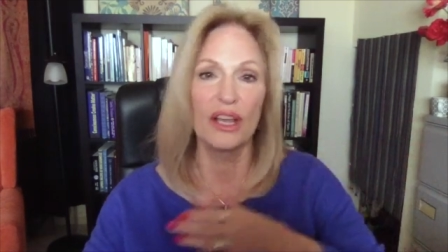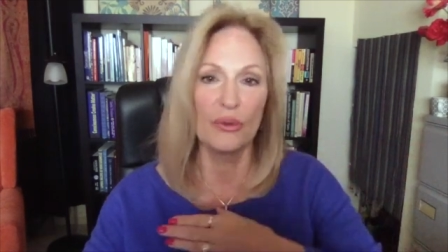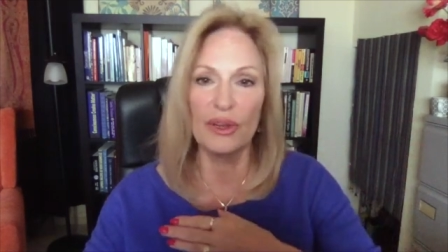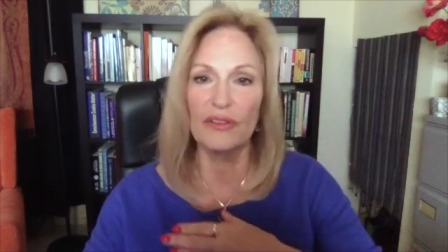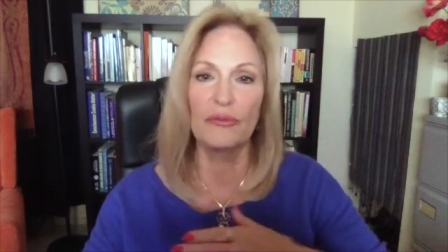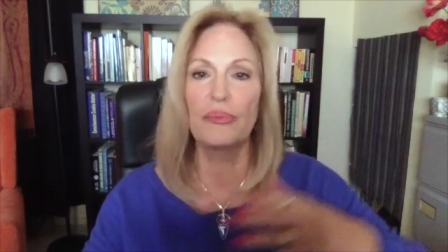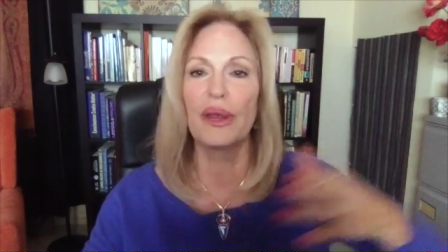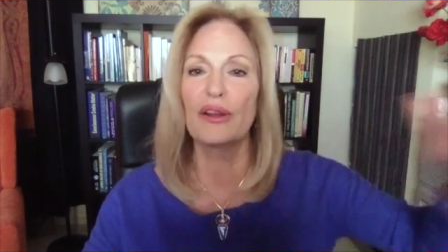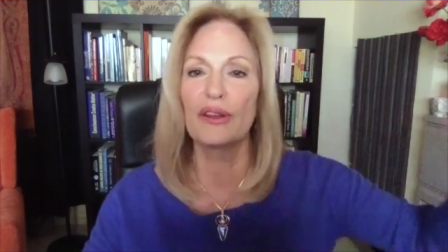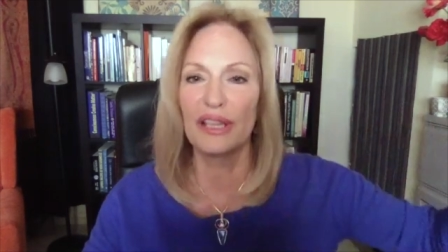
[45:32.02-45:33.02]
we've
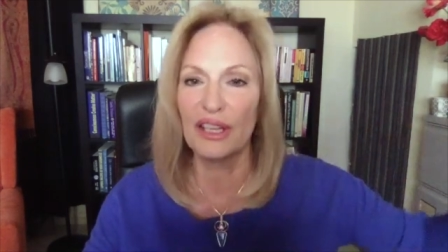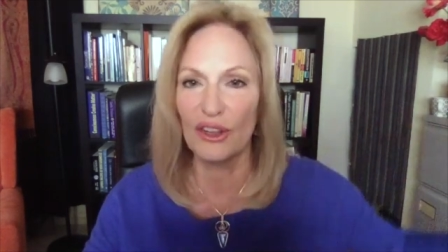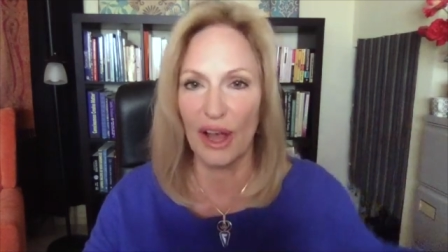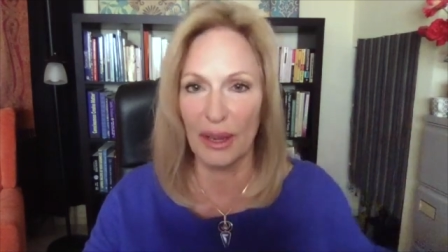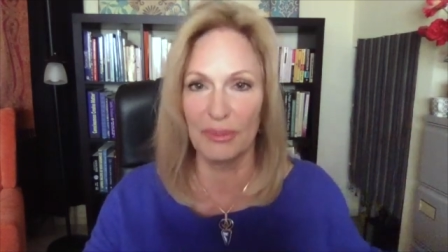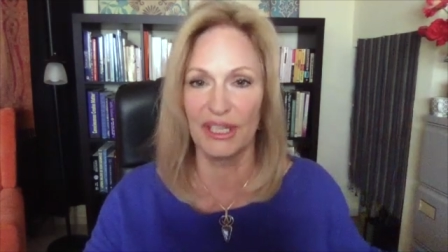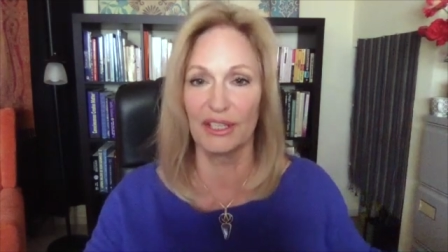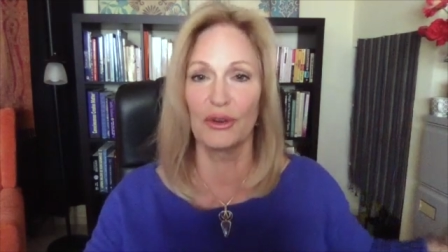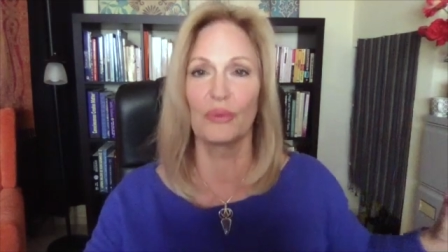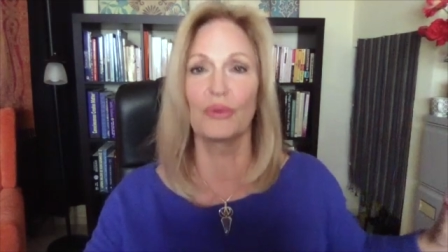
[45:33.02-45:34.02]
barely climbed
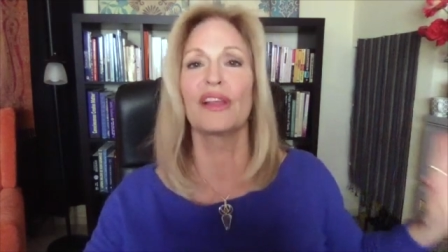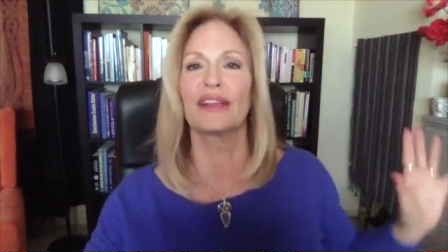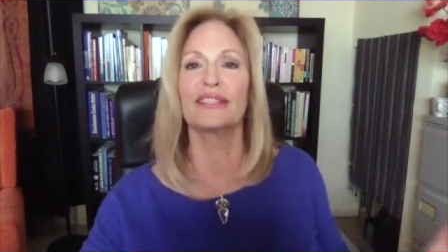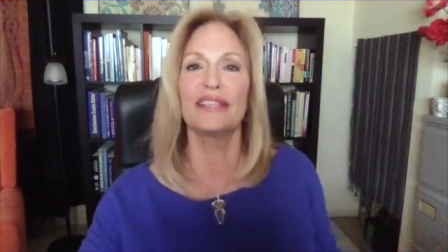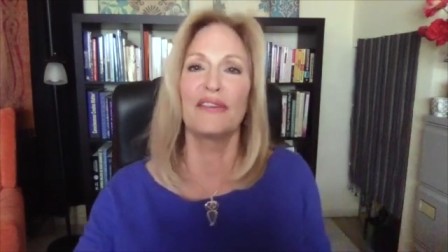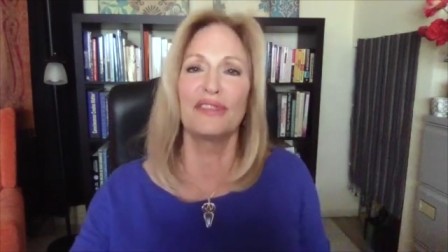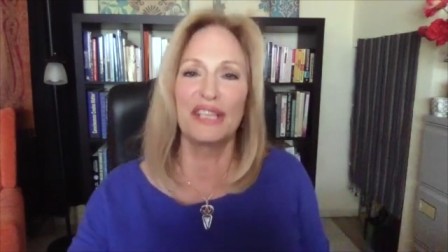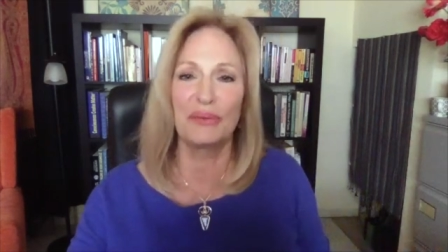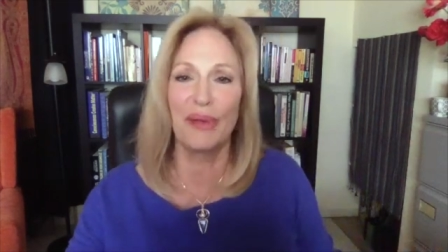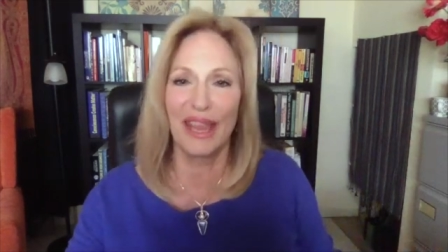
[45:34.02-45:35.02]
into it. We're like
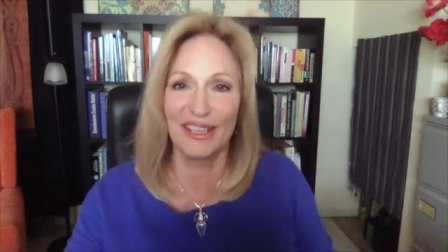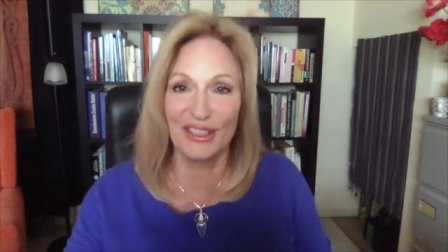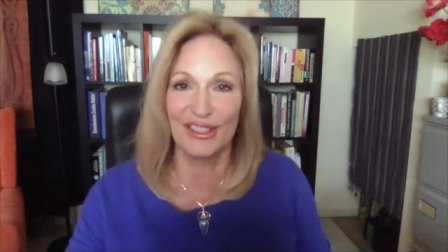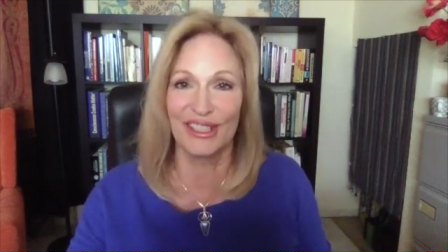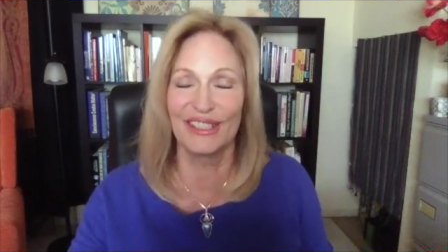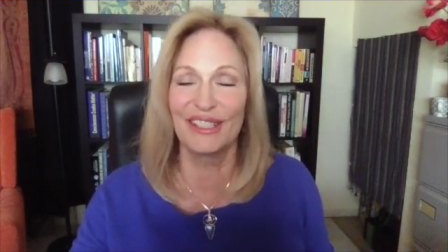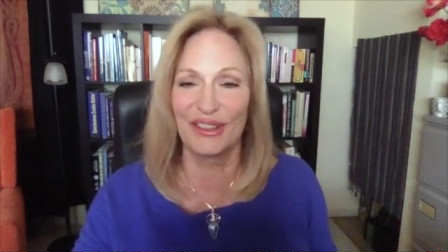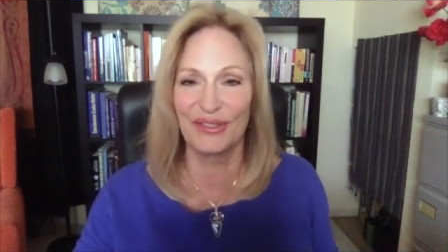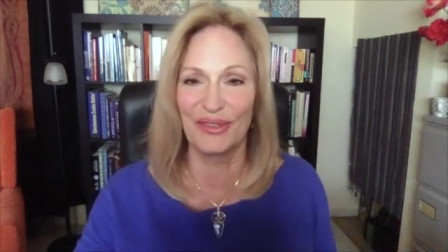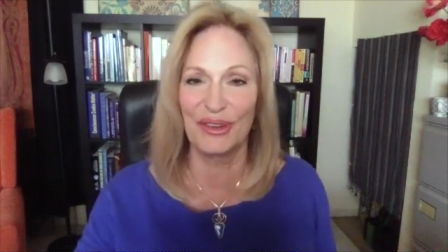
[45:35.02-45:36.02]
70 pages into
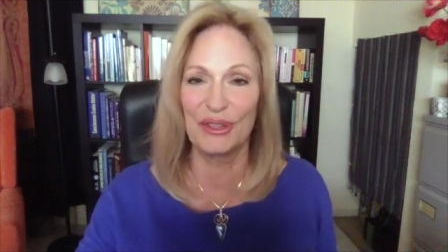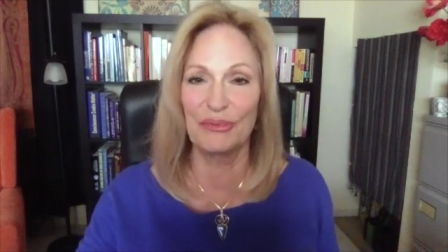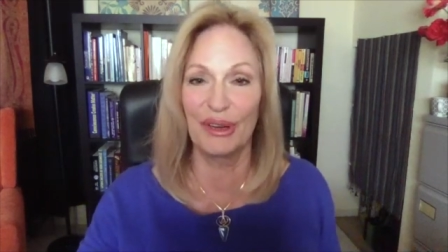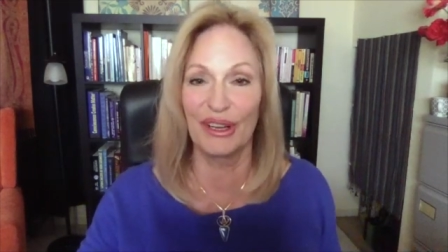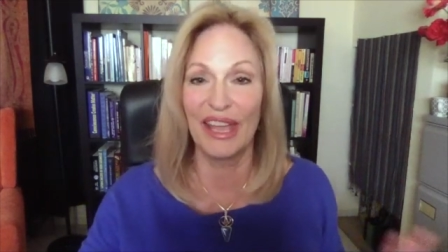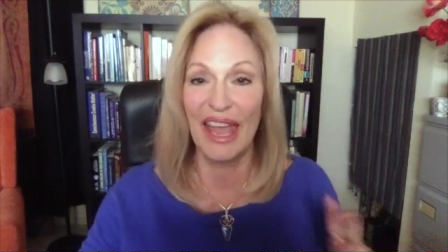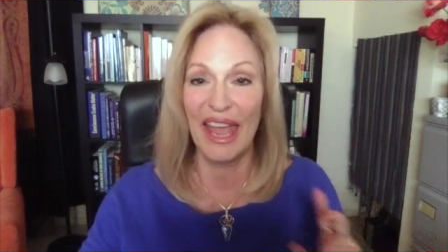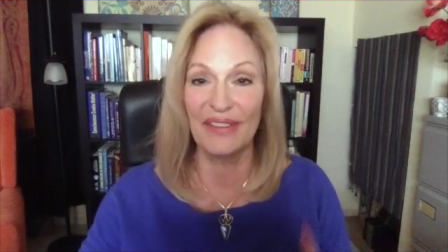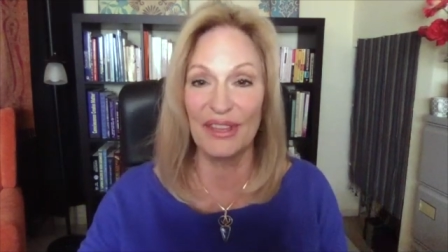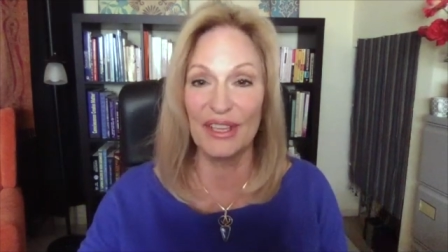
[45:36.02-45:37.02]
the first book
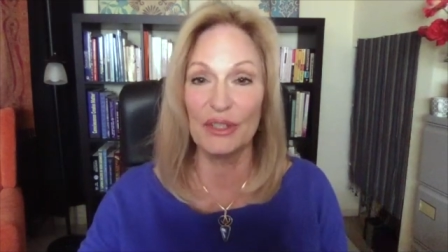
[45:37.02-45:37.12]
at this